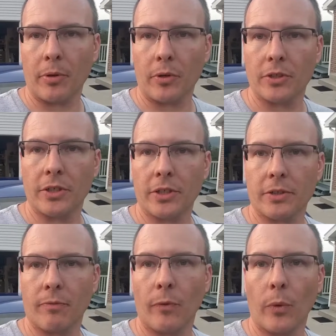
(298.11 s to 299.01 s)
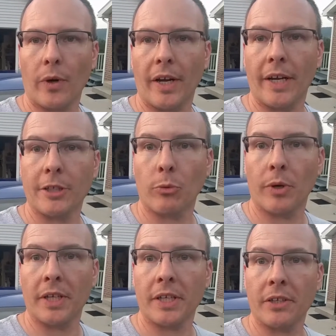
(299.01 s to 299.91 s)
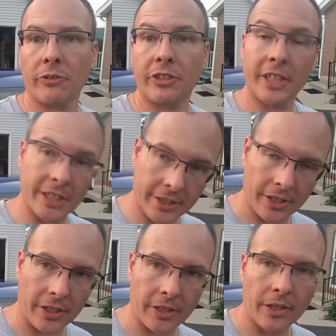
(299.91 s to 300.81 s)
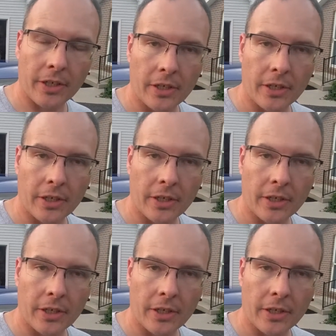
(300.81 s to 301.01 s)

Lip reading: purchased for a 2017 2016